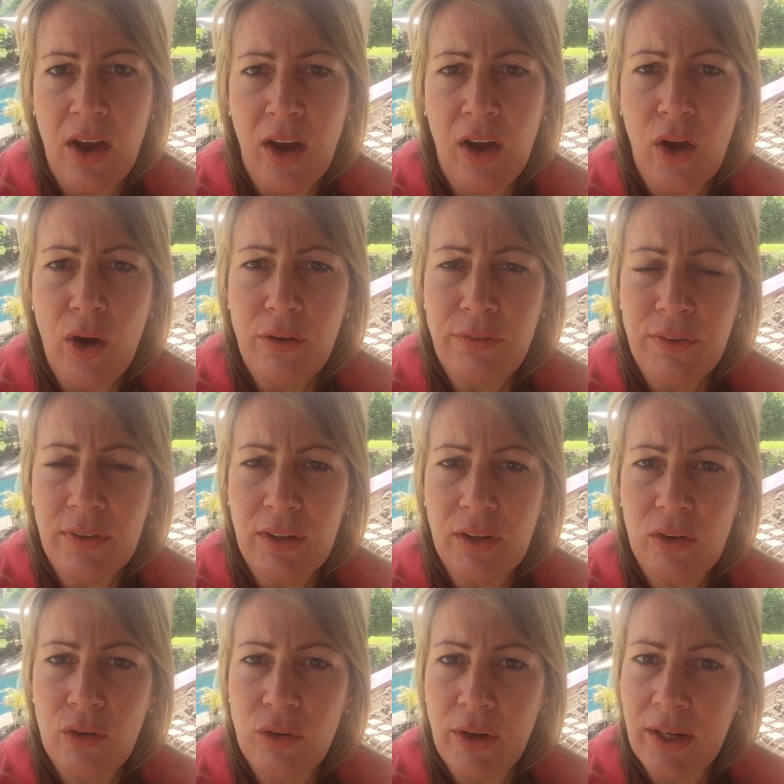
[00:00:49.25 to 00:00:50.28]
I offer
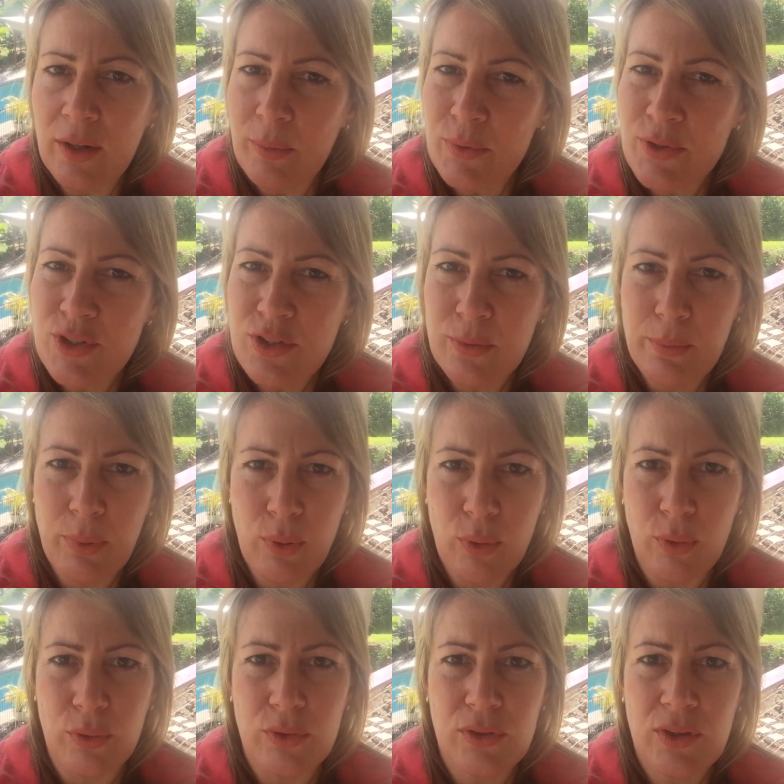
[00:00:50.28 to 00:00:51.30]
incredible
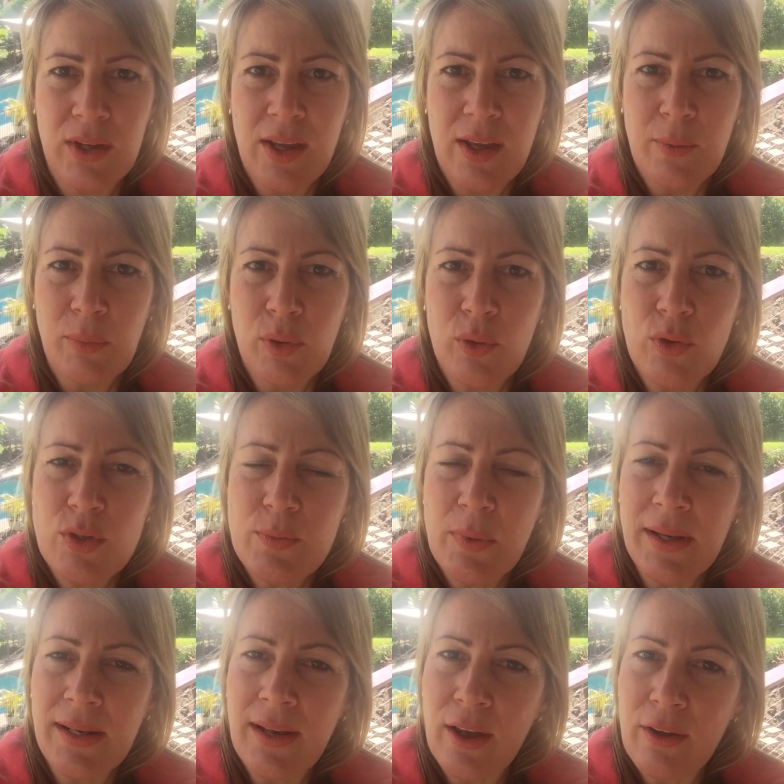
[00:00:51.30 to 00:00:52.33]
support because
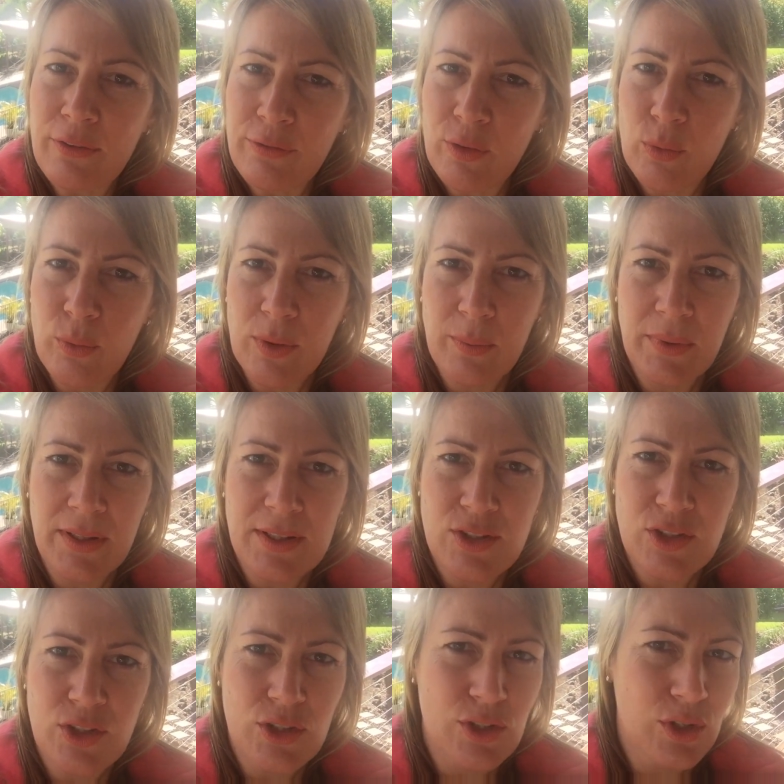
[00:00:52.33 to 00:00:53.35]
my love for women
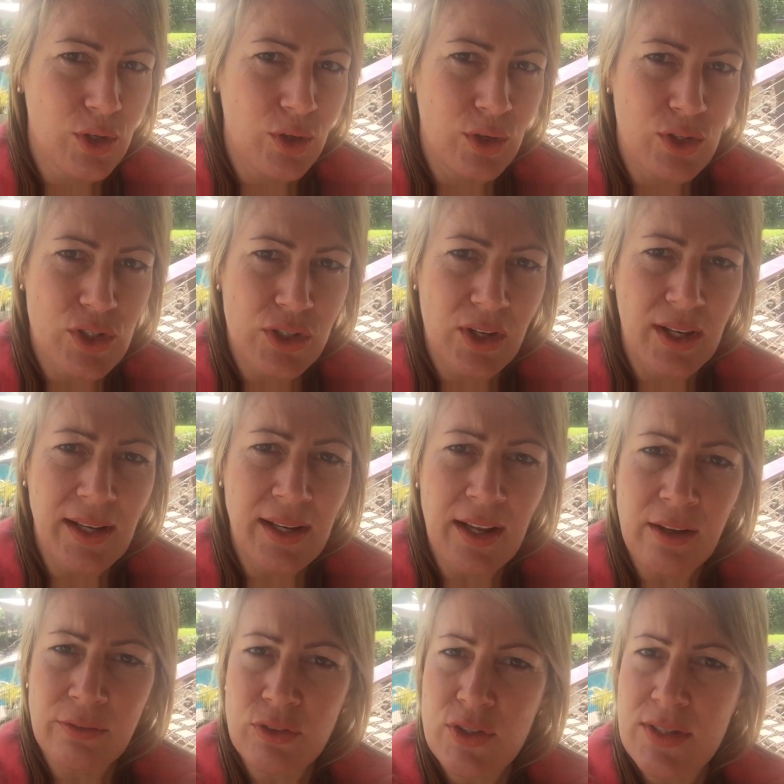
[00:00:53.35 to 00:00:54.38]
is just huge, and I
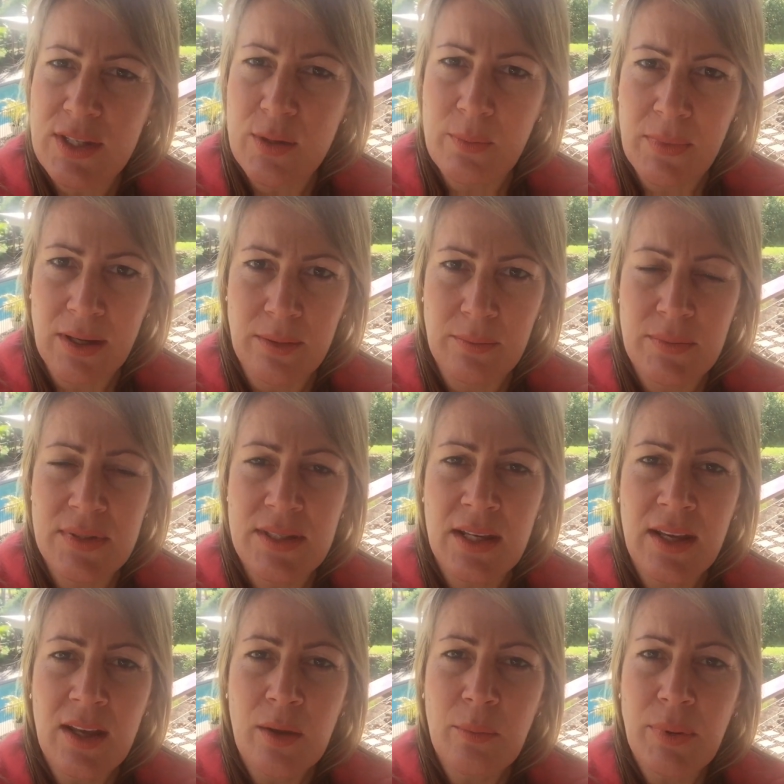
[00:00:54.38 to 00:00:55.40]
love to see mums
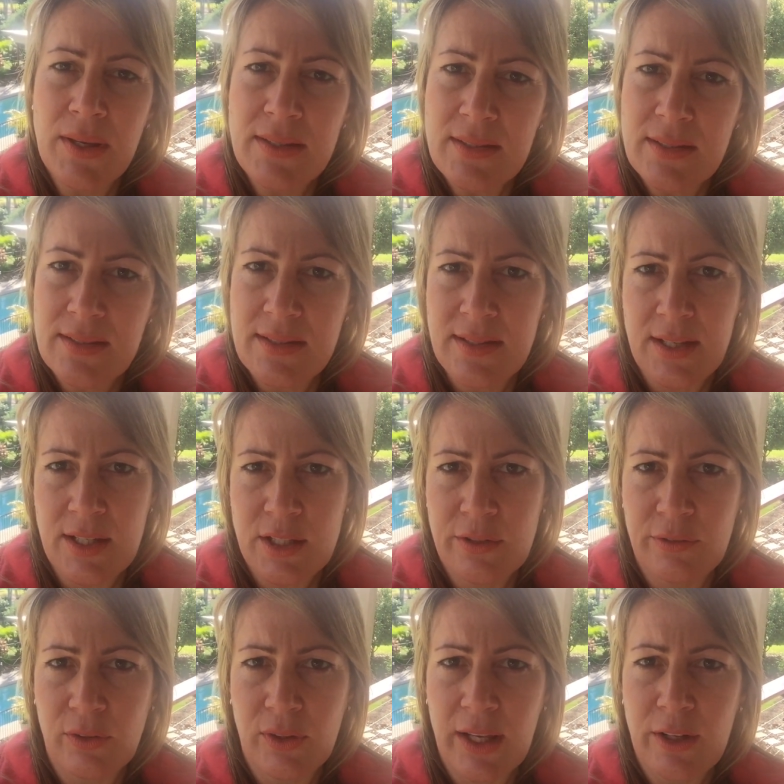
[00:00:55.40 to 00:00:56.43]
be
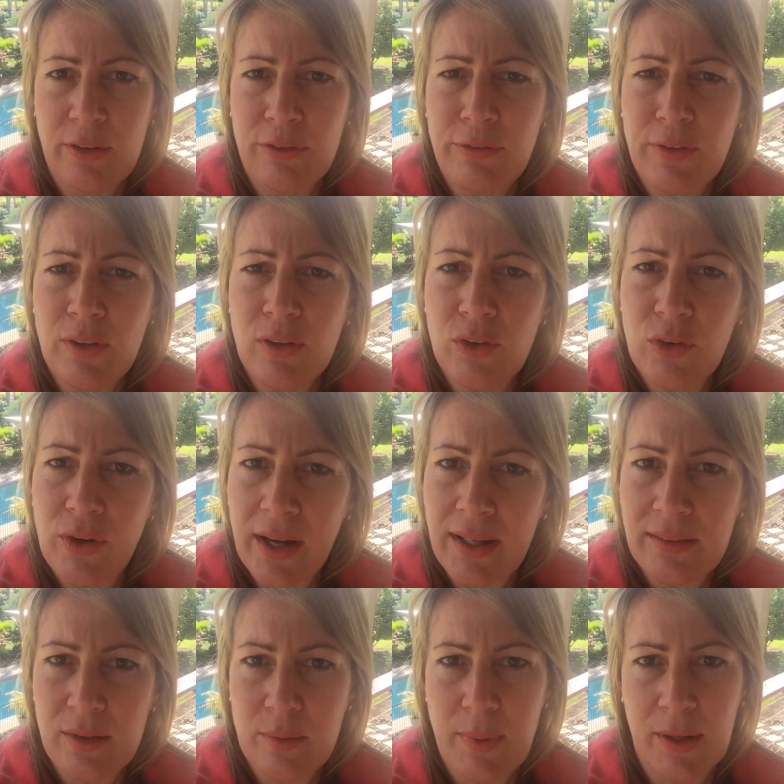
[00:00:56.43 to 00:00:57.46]
successful and feel
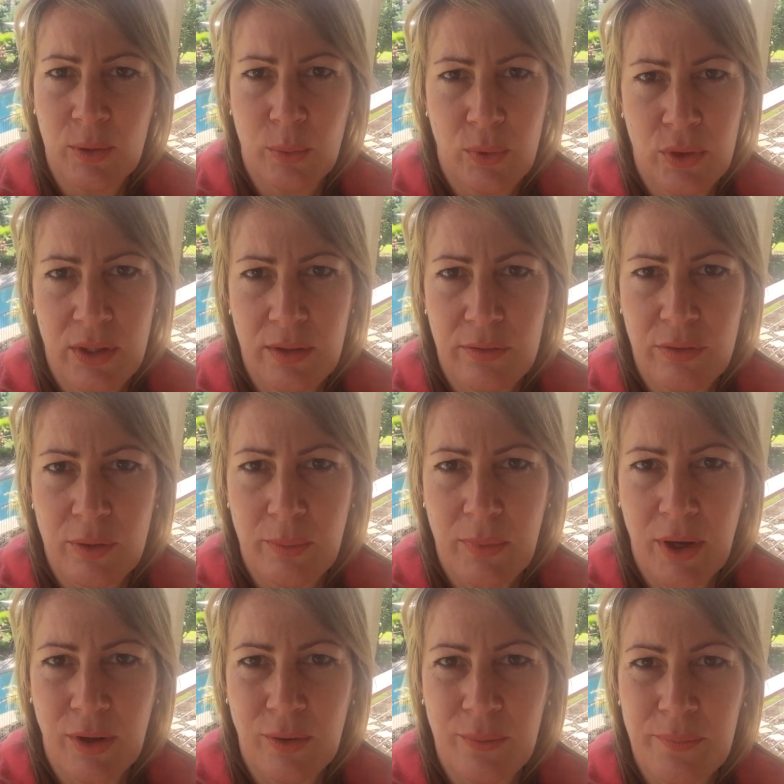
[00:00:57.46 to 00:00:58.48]
great about working from
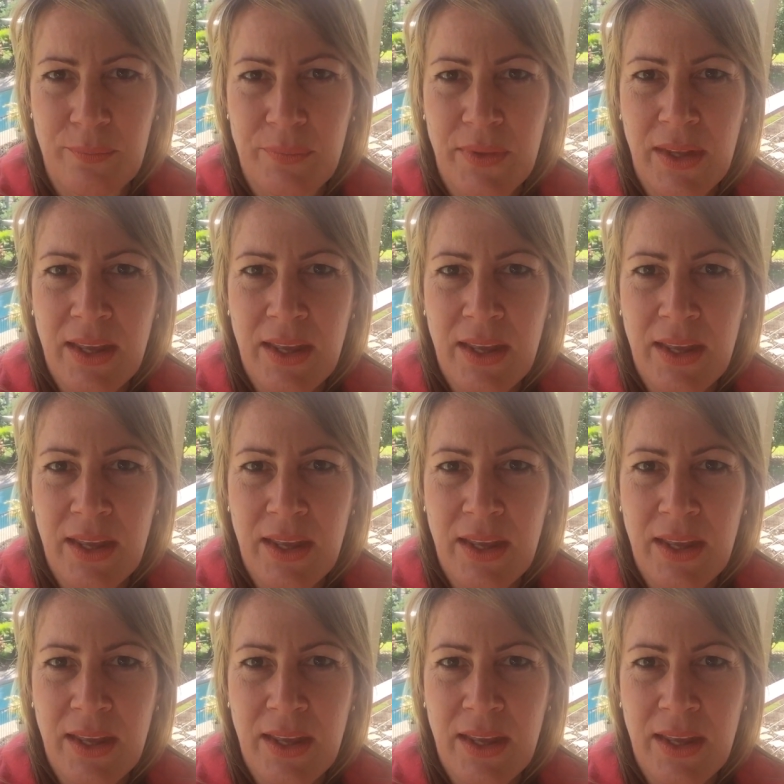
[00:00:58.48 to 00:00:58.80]
home.